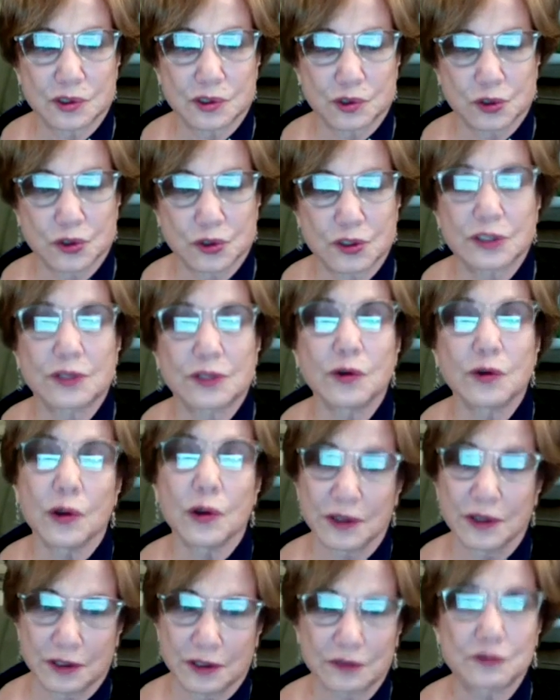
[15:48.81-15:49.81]
no. Uh,
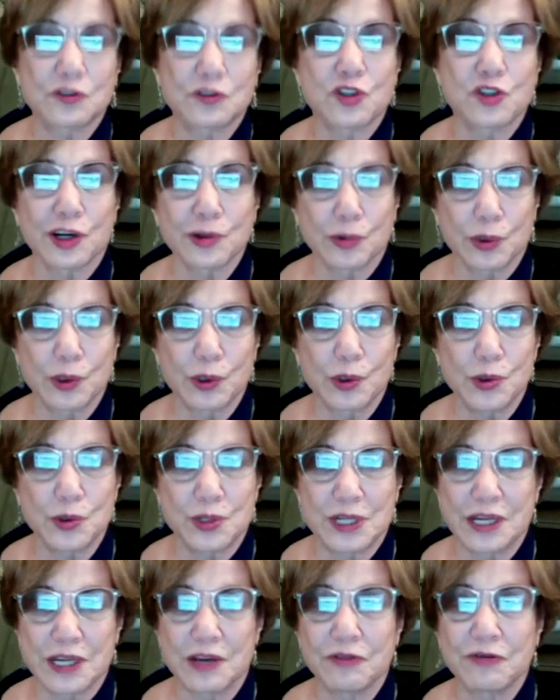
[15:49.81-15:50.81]
the general
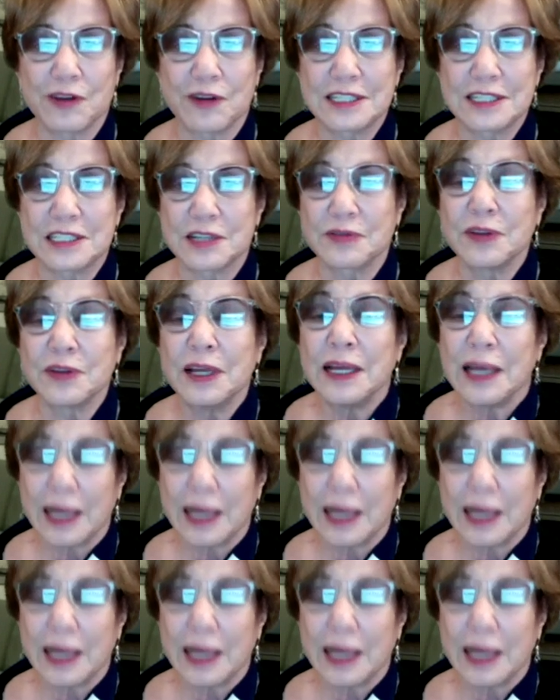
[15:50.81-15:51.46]
offensive